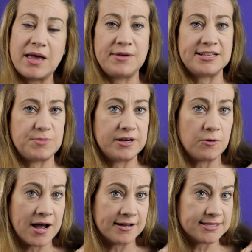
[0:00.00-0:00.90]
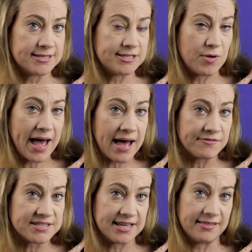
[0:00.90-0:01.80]
maybe it's been a while since you
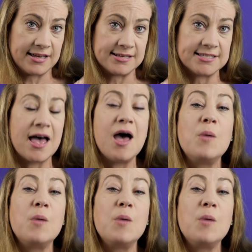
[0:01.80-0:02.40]
have seen this,